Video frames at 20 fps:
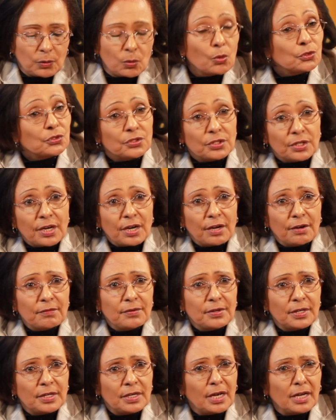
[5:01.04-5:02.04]
cost
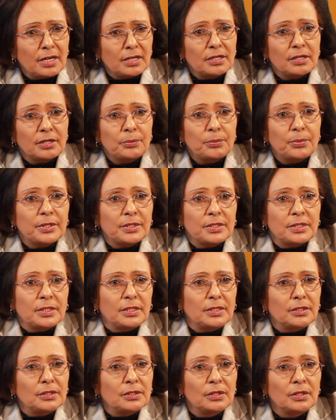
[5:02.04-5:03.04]
recovery,
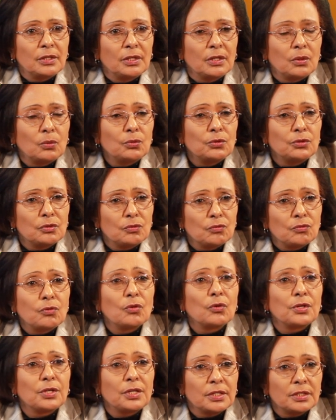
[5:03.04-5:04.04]
100% within
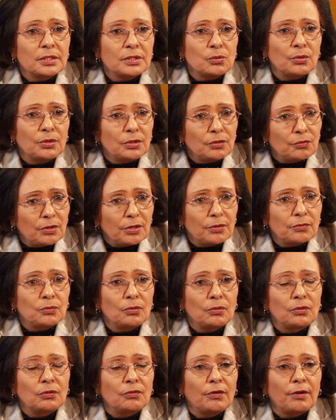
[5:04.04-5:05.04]
four years, 25,
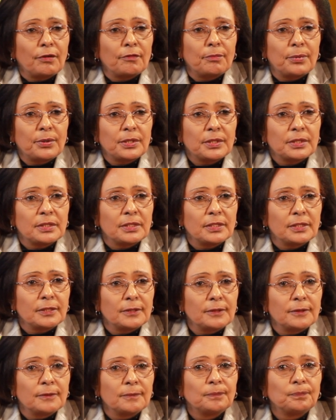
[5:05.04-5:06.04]
25%,
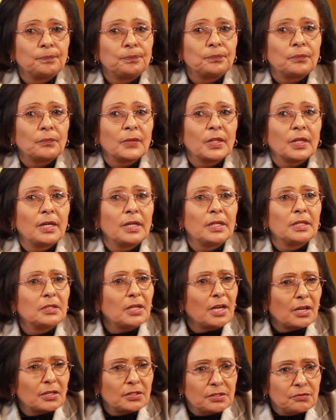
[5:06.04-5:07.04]
and
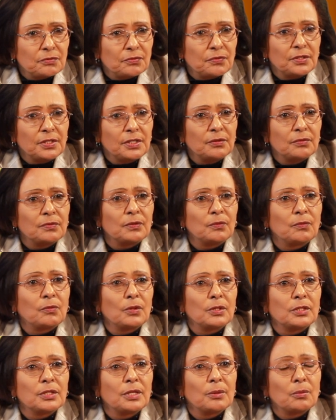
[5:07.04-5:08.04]
tax-free
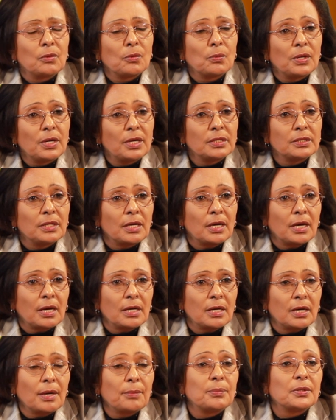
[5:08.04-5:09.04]
when they mobilize the
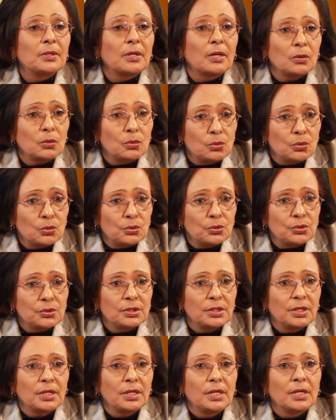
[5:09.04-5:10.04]
capital goods.
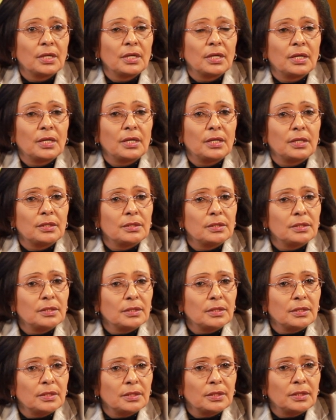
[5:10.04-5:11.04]
And
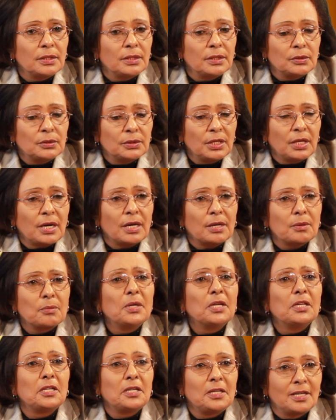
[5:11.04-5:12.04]
uh, there are
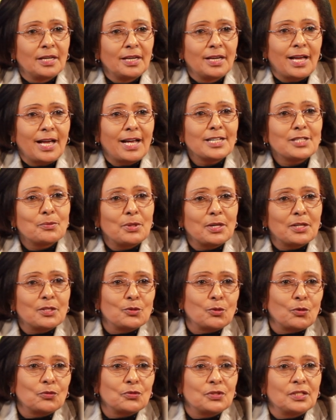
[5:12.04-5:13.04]
many aspects
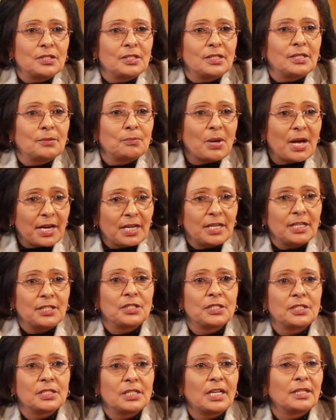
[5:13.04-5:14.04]
of
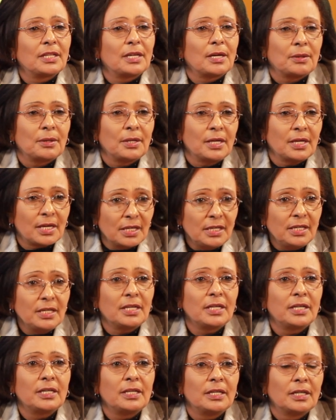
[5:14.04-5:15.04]
packages that are
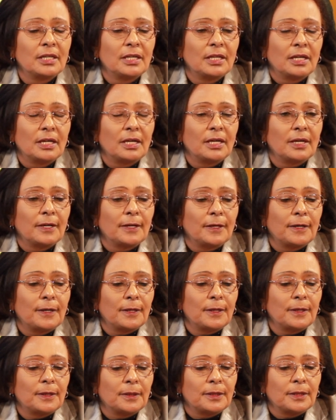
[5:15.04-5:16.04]
clearly
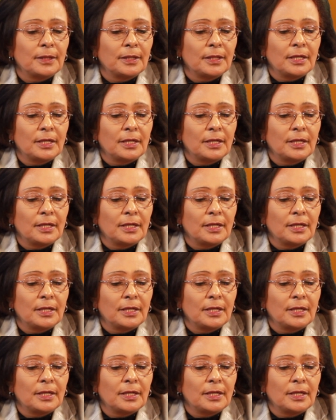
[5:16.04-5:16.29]
uh,